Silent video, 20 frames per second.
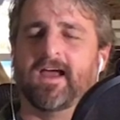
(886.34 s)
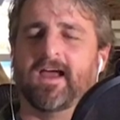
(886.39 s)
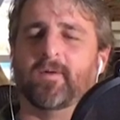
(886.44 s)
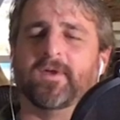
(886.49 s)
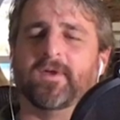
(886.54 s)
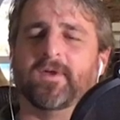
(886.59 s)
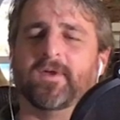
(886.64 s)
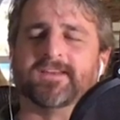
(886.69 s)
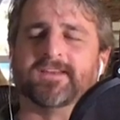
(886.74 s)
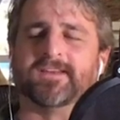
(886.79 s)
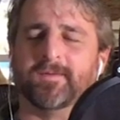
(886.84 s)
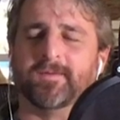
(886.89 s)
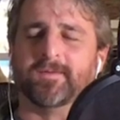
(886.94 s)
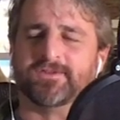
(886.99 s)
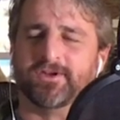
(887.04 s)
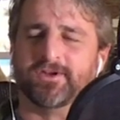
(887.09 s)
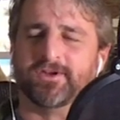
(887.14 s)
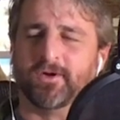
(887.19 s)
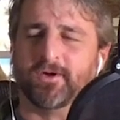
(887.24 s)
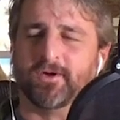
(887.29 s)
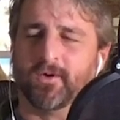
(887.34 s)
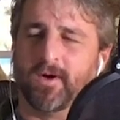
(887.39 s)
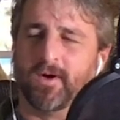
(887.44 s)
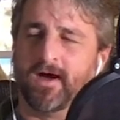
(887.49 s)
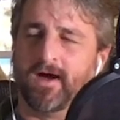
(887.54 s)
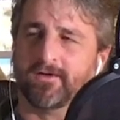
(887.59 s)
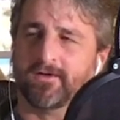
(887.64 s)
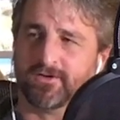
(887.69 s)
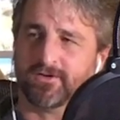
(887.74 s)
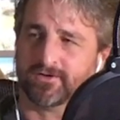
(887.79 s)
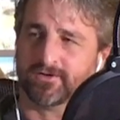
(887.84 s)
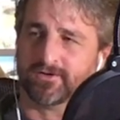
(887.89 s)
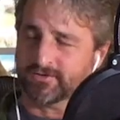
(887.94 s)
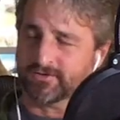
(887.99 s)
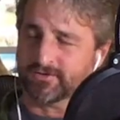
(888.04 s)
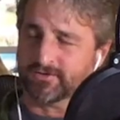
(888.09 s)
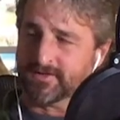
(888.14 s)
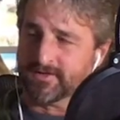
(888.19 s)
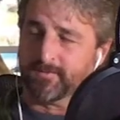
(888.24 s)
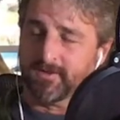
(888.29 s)
how many times do you go out and you
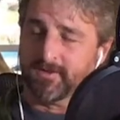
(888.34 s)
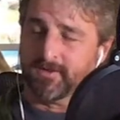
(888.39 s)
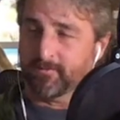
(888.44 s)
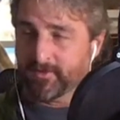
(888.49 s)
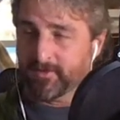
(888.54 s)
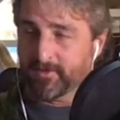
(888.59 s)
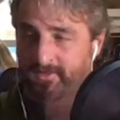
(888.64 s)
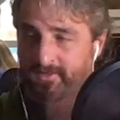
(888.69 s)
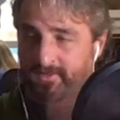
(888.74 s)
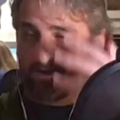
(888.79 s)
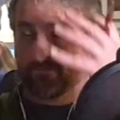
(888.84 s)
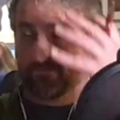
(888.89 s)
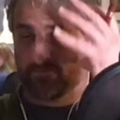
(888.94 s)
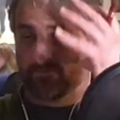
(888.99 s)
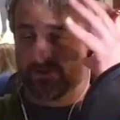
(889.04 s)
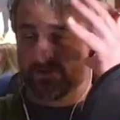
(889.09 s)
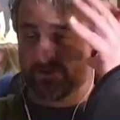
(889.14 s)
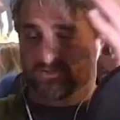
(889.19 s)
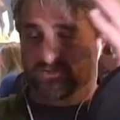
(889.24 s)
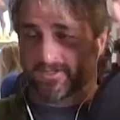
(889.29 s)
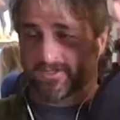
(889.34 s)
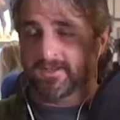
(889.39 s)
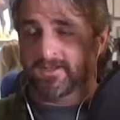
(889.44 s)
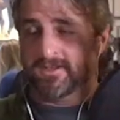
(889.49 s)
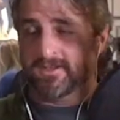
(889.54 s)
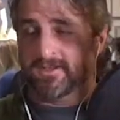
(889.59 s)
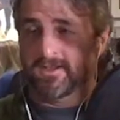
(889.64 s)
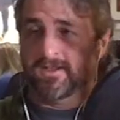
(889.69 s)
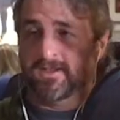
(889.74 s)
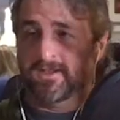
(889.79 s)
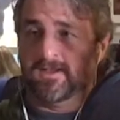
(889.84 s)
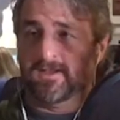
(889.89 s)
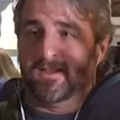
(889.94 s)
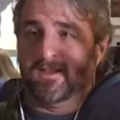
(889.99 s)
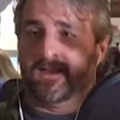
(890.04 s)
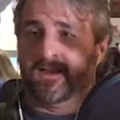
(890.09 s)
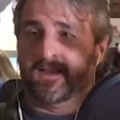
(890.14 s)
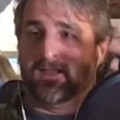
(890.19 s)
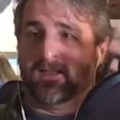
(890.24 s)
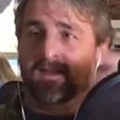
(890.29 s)
shoot something with that vision
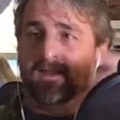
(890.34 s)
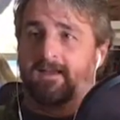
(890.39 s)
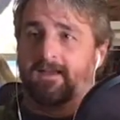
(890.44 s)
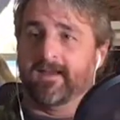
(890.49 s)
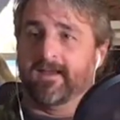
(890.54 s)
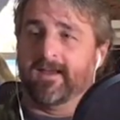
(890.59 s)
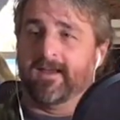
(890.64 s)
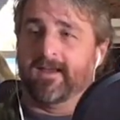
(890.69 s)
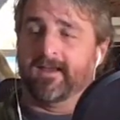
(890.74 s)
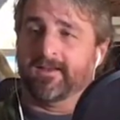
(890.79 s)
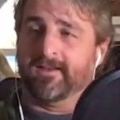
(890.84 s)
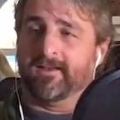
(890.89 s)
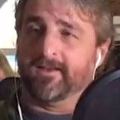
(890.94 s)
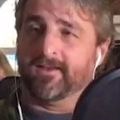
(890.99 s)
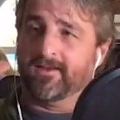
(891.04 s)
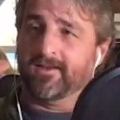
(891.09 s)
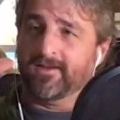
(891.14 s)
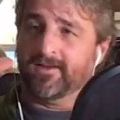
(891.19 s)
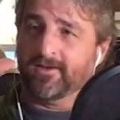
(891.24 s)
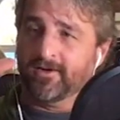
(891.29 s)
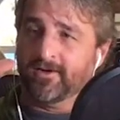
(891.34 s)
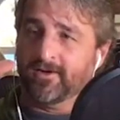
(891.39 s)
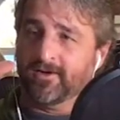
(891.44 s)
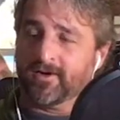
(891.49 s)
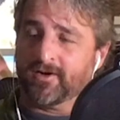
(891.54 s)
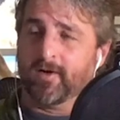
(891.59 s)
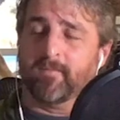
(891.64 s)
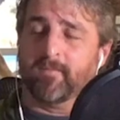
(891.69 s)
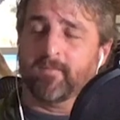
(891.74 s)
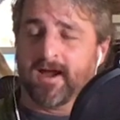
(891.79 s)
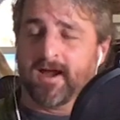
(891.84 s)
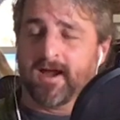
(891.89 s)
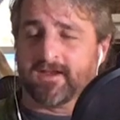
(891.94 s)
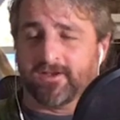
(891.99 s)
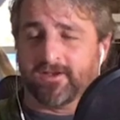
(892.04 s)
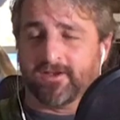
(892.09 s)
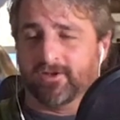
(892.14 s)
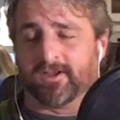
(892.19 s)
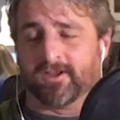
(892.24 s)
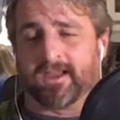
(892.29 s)
and you come back
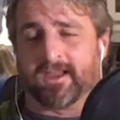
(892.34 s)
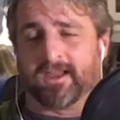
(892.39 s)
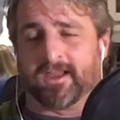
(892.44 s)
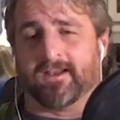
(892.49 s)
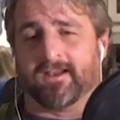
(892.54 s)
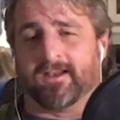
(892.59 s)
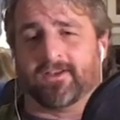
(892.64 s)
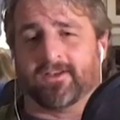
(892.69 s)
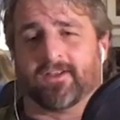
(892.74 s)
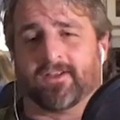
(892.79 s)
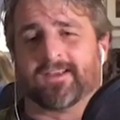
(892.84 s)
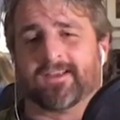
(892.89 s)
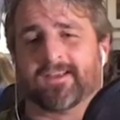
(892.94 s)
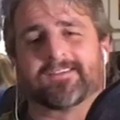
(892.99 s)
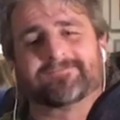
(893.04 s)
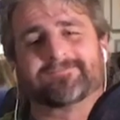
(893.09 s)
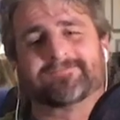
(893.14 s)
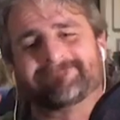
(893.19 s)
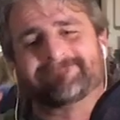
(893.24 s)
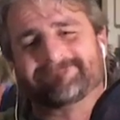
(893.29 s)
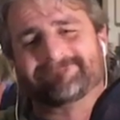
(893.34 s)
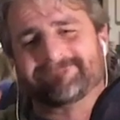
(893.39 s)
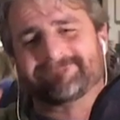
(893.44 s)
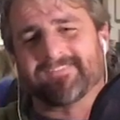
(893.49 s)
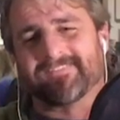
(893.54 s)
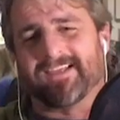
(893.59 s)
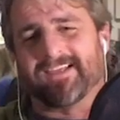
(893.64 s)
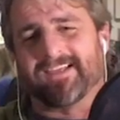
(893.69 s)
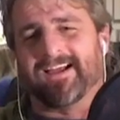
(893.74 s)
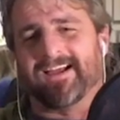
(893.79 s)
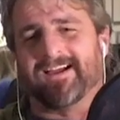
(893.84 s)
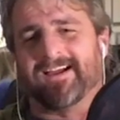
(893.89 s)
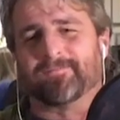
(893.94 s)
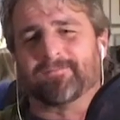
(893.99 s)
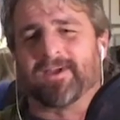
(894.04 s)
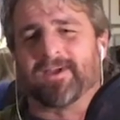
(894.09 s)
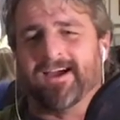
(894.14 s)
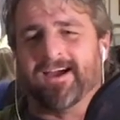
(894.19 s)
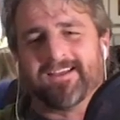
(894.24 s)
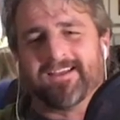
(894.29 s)
and you look at it and you're like, I'm
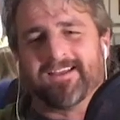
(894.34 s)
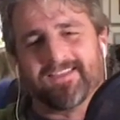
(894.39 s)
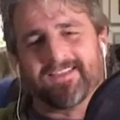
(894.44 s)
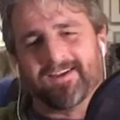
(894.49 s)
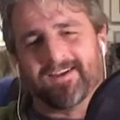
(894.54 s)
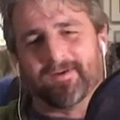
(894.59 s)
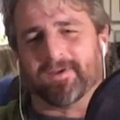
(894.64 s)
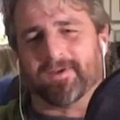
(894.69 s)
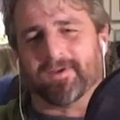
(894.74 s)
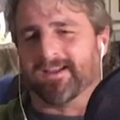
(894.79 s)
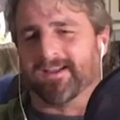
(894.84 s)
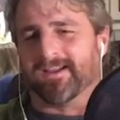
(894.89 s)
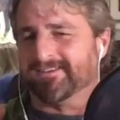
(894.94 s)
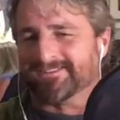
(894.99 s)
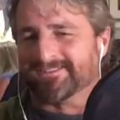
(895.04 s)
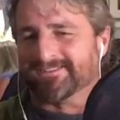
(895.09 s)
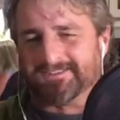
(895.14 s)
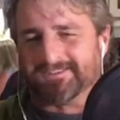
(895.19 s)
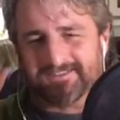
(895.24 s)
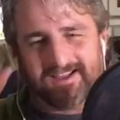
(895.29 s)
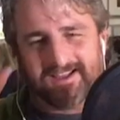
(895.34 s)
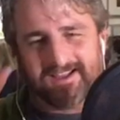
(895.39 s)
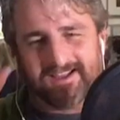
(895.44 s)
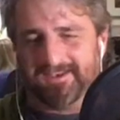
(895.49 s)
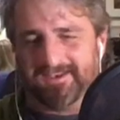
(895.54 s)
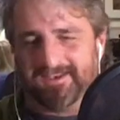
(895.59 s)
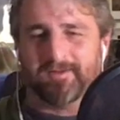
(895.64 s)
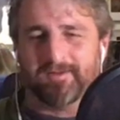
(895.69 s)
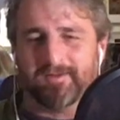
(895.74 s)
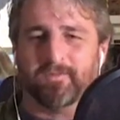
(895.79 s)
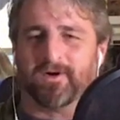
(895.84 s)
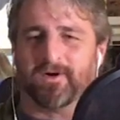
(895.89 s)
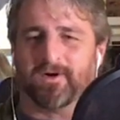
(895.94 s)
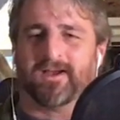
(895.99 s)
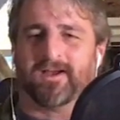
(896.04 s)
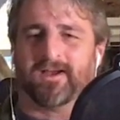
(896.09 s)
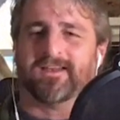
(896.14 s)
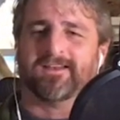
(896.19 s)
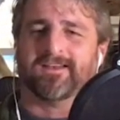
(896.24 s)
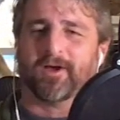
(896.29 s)
kind of there, but I'd need more.
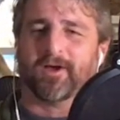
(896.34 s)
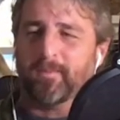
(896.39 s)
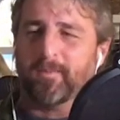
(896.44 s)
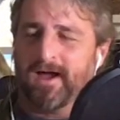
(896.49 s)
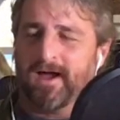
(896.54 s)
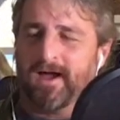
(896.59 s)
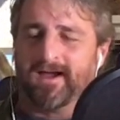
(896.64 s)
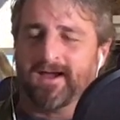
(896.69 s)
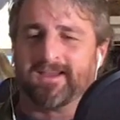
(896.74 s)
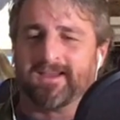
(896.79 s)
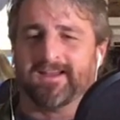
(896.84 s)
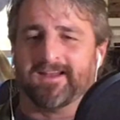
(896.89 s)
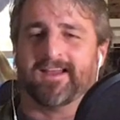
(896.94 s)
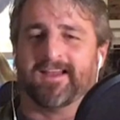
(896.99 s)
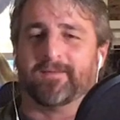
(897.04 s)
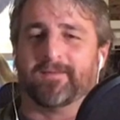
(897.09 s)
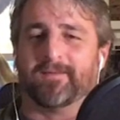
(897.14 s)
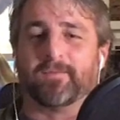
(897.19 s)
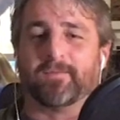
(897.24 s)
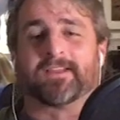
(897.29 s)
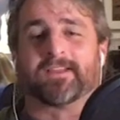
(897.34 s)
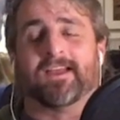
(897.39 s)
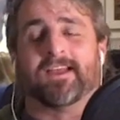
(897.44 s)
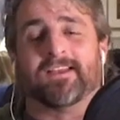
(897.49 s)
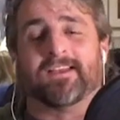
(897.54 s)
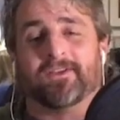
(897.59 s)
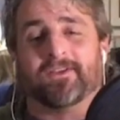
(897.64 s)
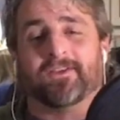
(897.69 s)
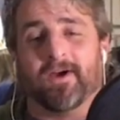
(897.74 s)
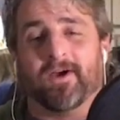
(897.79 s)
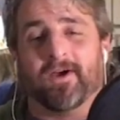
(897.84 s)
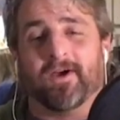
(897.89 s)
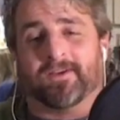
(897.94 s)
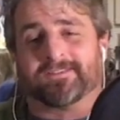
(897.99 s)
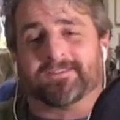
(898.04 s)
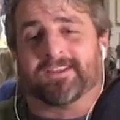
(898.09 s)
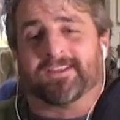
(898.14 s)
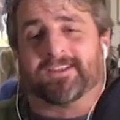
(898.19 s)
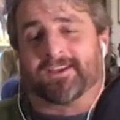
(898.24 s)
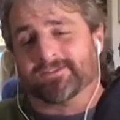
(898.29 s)
I need to go back. But then, you know,
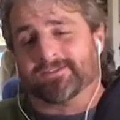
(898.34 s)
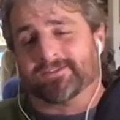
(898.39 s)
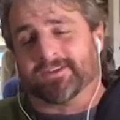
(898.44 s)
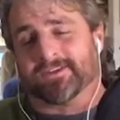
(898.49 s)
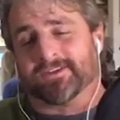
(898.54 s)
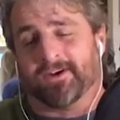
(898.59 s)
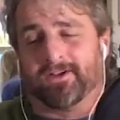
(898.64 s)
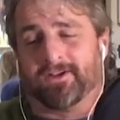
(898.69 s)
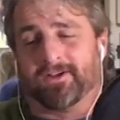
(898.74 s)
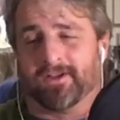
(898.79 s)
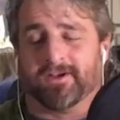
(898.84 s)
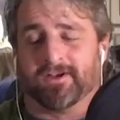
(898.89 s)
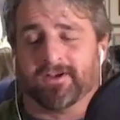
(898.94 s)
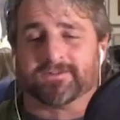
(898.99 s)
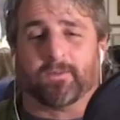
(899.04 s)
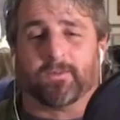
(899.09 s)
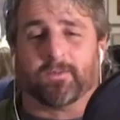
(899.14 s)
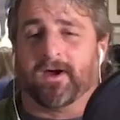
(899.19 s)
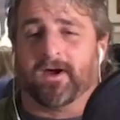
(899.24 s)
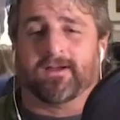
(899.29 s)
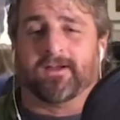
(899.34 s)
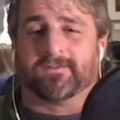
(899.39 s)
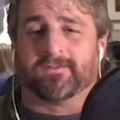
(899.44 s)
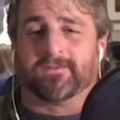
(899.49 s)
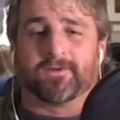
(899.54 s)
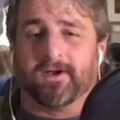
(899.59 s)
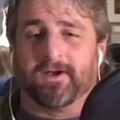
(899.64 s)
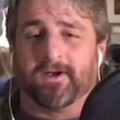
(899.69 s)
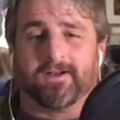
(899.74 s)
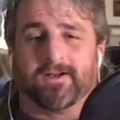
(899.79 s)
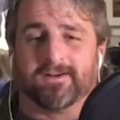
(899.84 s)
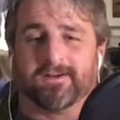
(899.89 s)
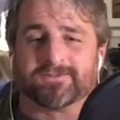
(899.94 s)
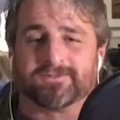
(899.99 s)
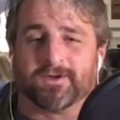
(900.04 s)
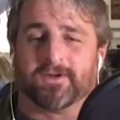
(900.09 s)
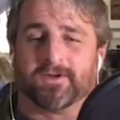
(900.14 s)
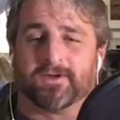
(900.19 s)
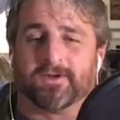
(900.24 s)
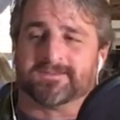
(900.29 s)
it's like you said earlier, it's a wild critter.
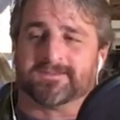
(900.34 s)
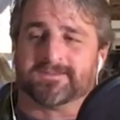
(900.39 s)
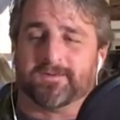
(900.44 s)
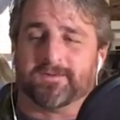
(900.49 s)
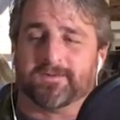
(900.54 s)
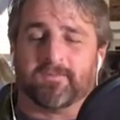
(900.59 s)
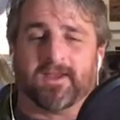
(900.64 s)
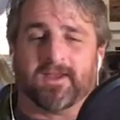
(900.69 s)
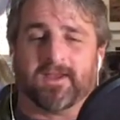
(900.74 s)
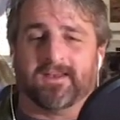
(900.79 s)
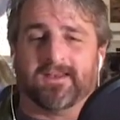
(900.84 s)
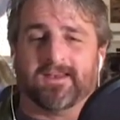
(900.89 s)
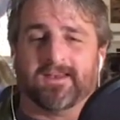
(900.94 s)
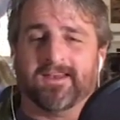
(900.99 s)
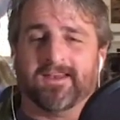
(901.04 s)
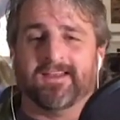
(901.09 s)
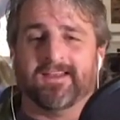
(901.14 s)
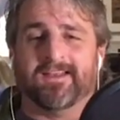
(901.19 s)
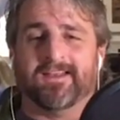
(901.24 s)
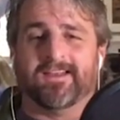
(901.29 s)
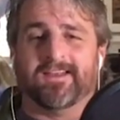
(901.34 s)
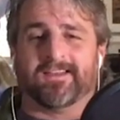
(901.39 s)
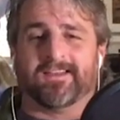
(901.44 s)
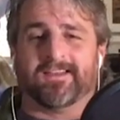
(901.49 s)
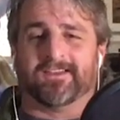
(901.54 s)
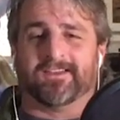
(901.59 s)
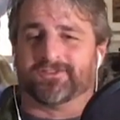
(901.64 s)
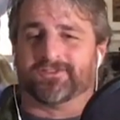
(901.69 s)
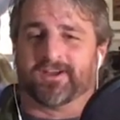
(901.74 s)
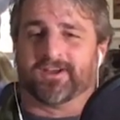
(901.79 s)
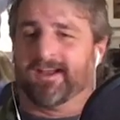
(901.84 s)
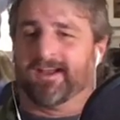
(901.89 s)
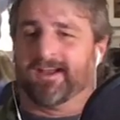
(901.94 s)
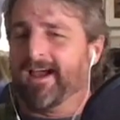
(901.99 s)
So it doesn't mean that you're going to